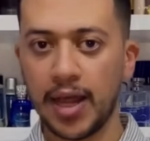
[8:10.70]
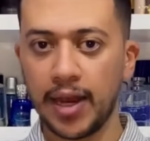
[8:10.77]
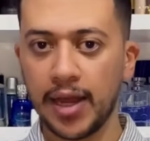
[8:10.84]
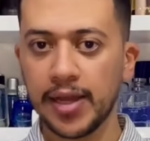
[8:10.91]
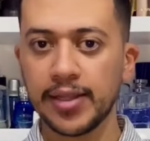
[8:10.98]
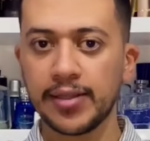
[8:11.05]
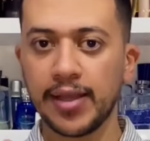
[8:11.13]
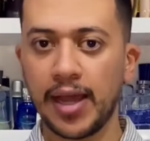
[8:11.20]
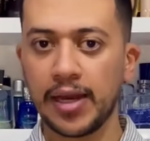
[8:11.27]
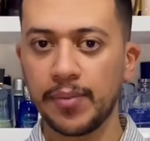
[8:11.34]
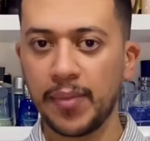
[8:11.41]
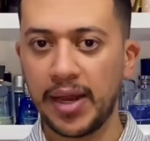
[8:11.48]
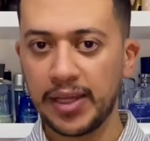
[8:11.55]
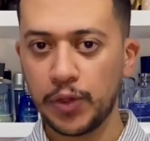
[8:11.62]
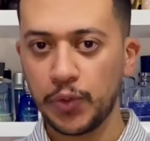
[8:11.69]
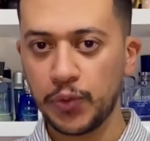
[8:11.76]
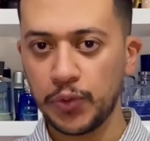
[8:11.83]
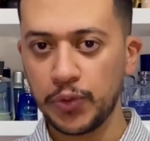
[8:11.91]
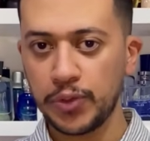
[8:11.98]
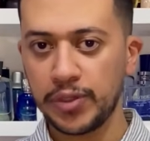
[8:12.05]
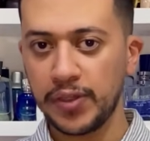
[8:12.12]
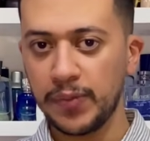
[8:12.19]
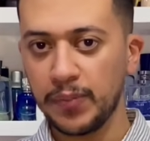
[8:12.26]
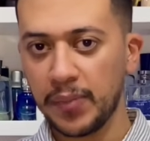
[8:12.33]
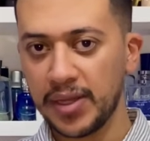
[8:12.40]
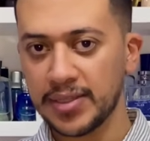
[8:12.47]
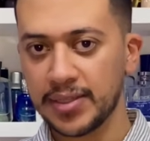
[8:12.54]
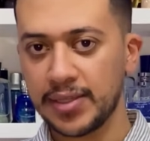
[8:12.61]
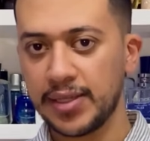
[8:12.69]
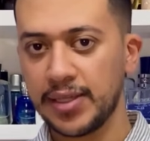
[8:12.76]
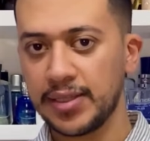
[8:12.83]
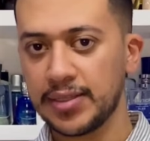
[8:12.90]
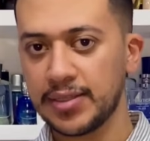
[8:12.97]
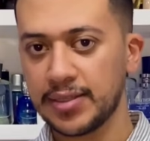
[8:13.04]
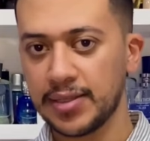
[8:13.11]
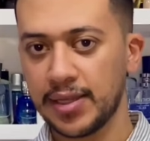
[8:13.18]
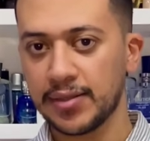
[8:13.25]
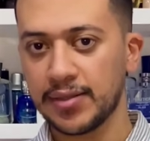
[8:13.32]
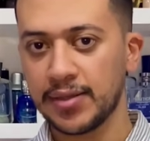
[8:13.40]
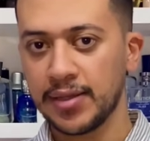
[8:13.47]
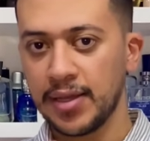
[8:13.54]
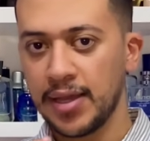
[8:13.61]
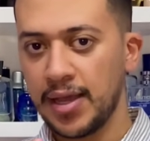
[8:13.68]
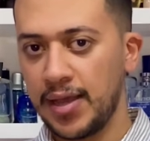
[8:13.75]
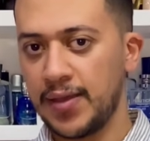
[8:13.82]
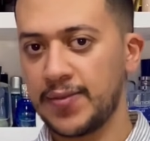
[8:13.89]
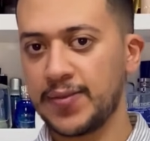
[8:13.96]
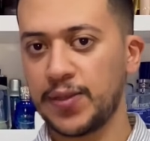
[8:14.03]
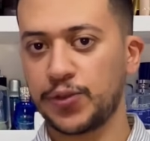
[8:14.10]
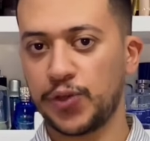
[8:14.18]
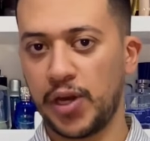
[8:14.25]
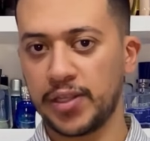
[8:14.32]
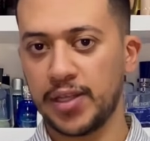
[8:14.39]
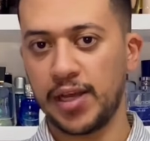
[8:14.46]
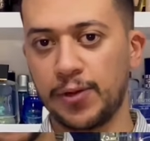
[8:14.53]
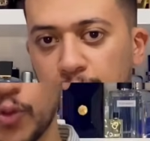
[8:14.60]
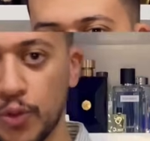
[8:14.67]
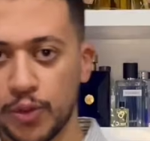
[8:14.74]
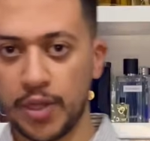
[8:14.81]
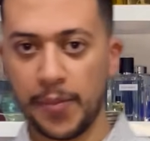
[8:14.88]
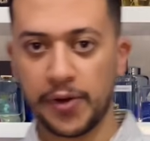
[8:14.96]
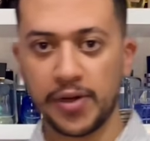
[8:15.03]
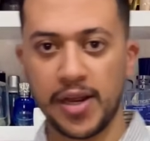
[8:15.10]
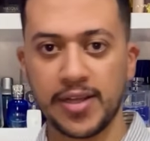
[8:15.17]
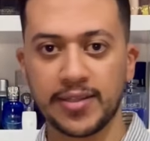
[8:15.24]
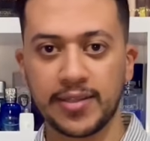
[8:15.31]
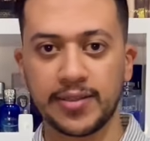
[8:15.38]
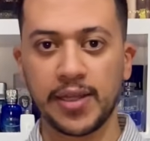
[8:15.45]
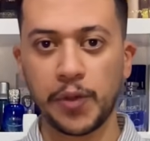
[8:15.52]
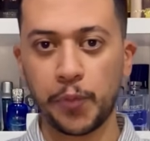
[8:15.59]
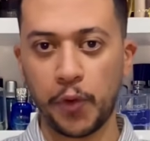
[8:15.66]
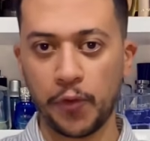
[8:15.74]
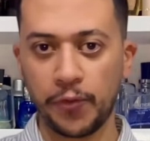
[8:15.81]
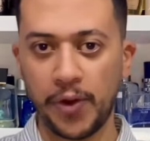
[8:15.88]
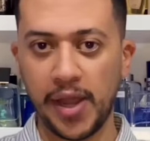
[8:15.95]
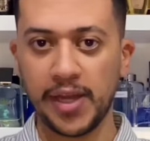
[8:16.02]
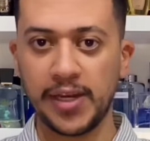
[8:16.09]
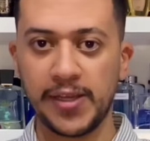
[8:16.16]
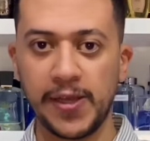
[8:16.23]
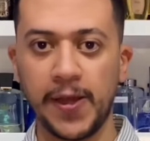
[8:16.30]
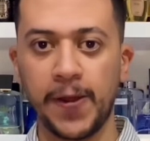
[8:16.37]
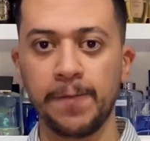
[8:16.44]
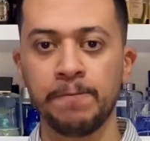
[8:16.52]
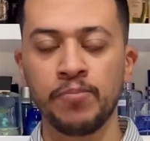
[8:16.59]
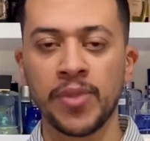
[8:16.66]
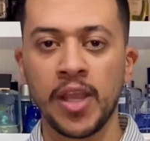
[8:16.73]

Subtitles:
a light animalic, woody, musky scent in the dry down. To summarize the scent profile here,